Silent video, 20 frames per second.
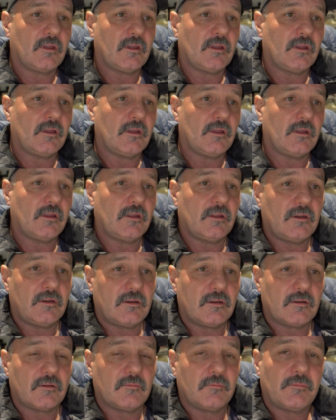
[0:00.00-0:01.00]

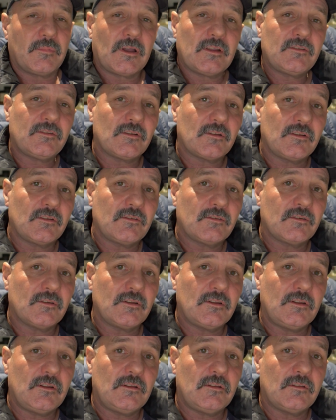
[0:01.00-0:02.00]
and basically
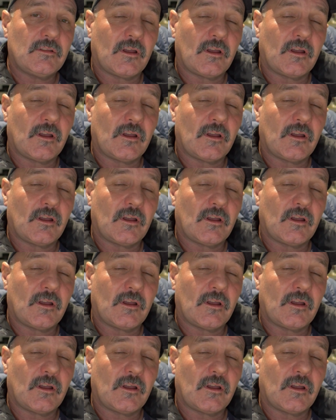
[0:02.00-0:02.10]
see